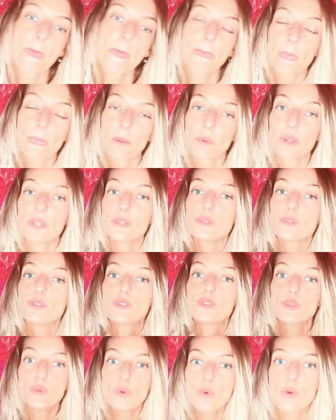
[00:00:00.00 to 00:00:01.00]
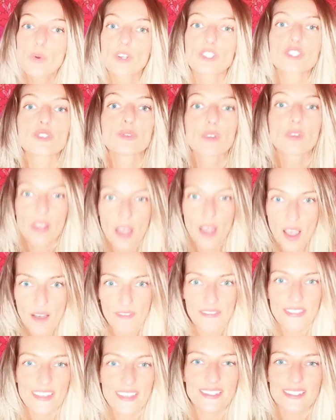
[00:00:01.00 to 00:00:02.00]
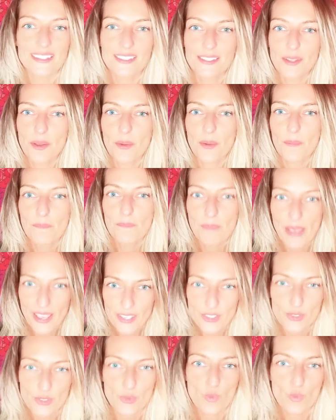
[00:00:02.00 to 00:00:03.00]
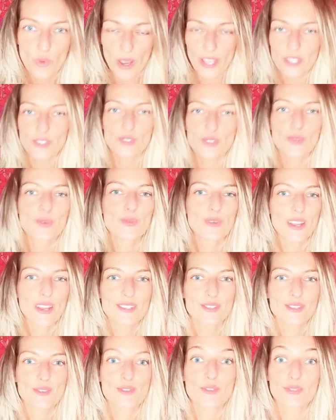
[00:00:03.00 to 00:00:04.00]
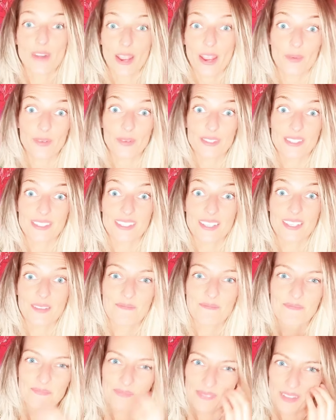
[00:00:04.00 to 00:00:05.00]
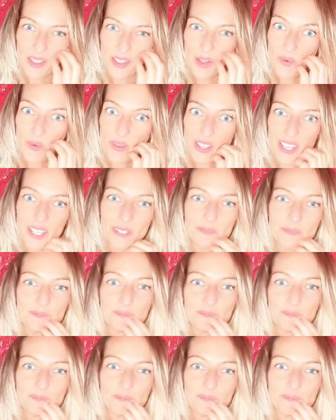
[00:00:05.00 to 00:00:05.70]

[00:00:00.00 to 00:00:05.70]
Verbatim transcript: when you do what you love, that is the best way to raise your frequency. Okay.